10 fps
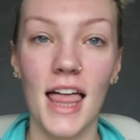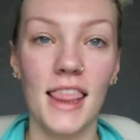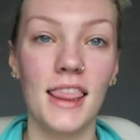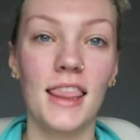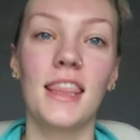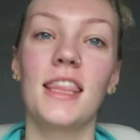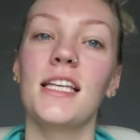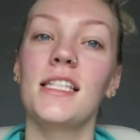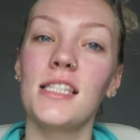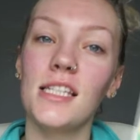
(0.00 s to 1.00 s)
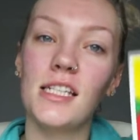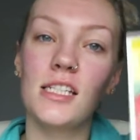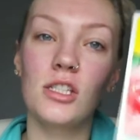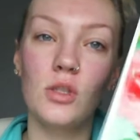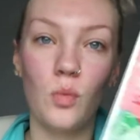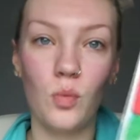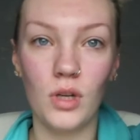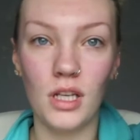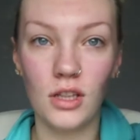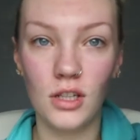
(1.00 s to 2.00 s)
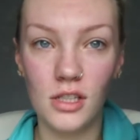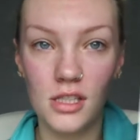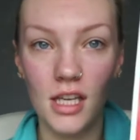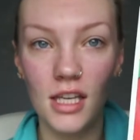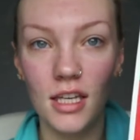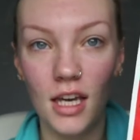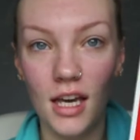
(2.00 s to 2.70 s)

And this is what it looks like.